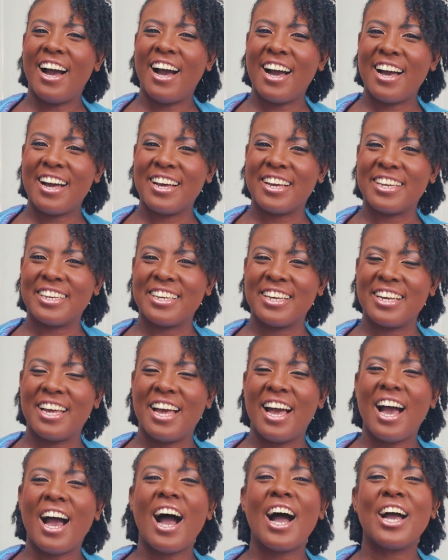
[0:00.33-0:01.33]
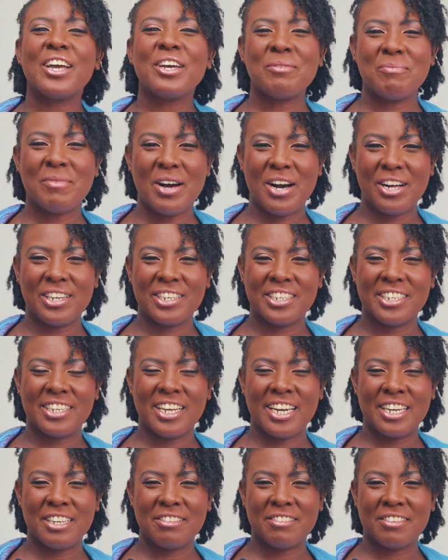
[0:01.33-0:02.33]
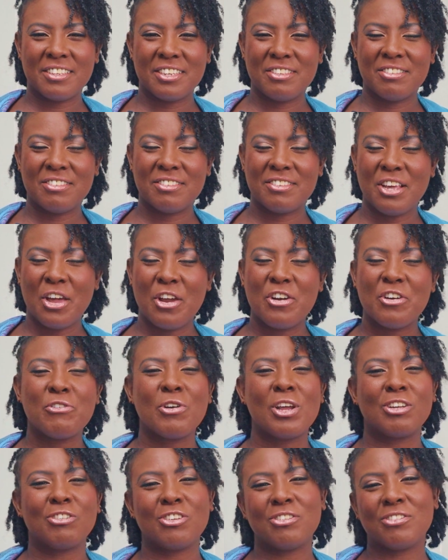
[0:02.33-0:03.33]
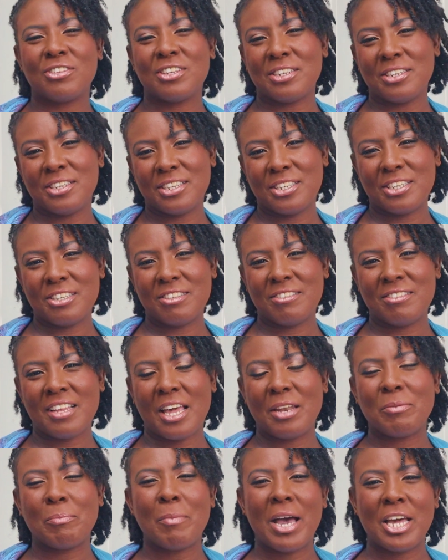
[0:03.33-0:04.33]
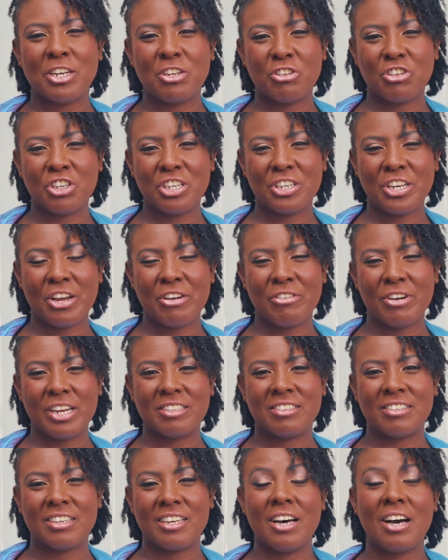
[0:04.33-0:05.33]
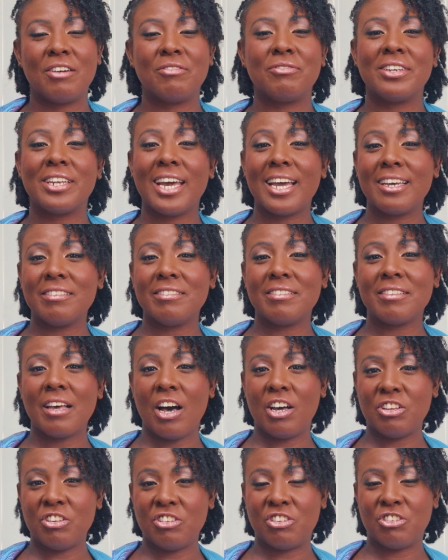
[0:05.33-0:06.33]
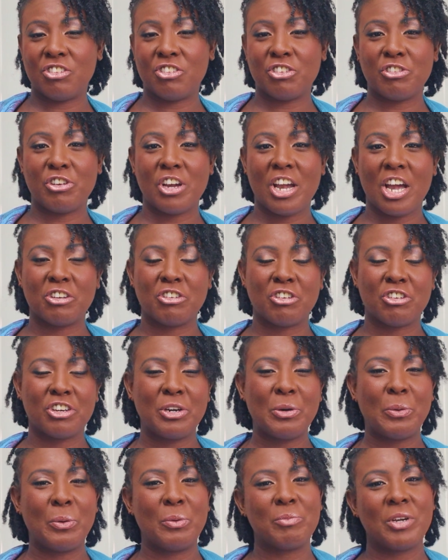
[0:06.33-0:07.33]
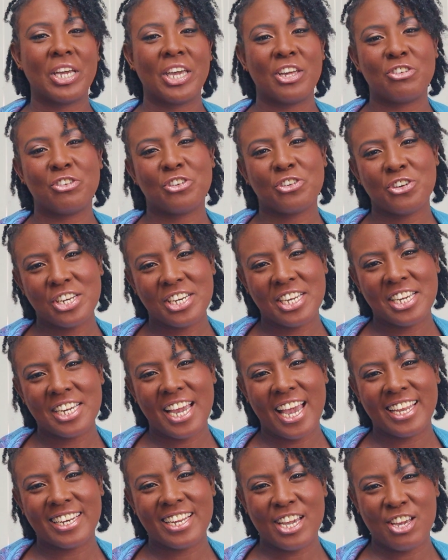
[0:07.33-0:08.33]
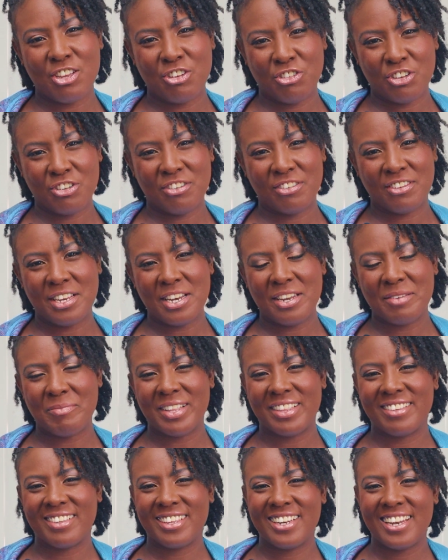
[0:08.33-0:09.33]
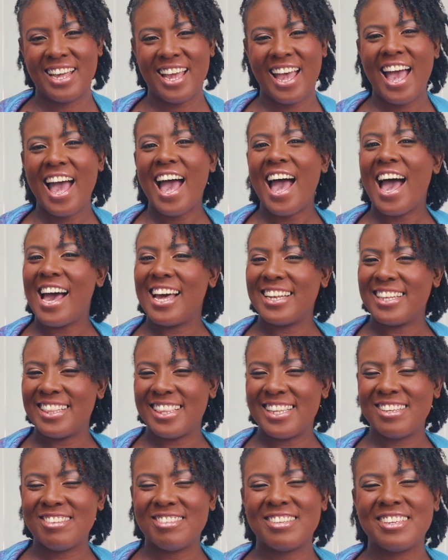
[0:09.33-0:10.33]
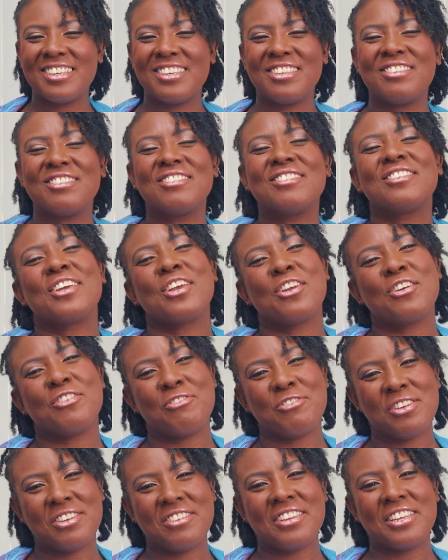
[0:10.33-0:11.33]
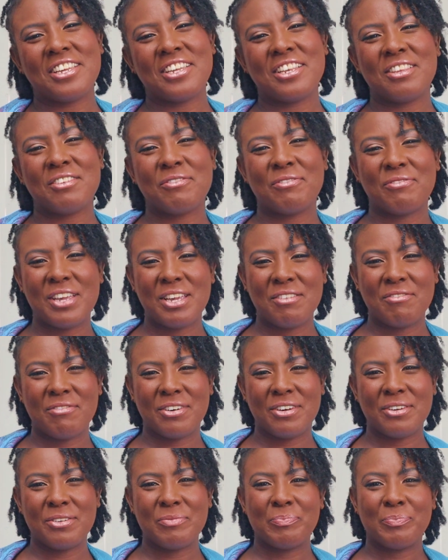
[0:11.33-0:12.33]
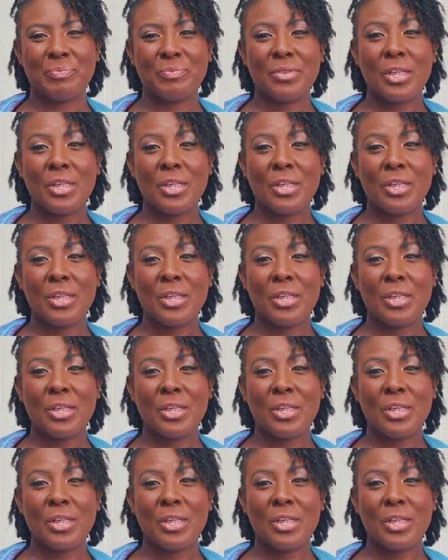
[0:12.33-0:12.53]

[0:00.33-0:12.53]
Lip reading: Hi, I am Ali Nisus, registered nurse and managing director of Nice Us Geriatric Home Care Training and Agency Limited, and this is Return the Favor,